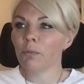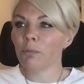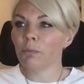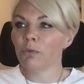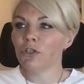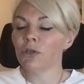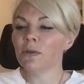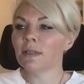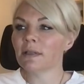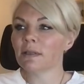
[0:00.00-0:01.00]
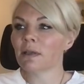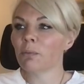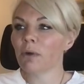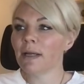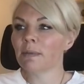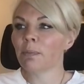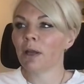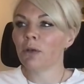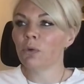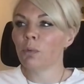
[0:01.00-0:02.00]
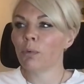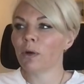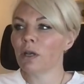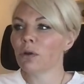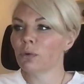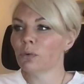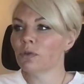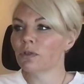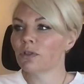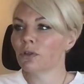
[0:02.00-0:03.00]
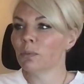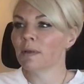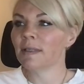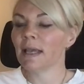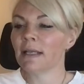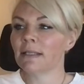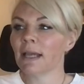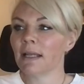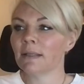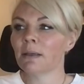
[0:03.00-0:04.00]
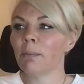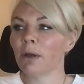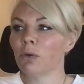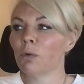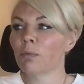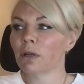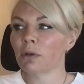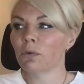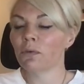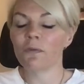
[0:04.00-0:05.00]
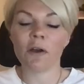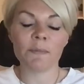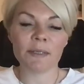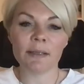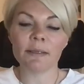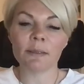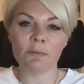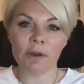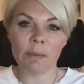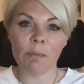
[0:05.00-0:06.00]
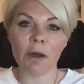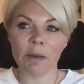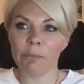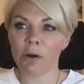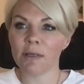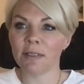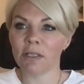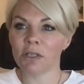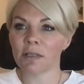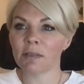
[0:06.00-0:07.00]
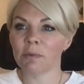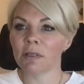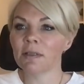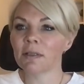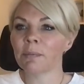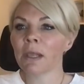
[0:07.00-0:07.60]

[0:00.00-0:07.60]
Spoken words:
reduce some rates by 0.02% and some by 0.05%, so some very minor pricing adjustments.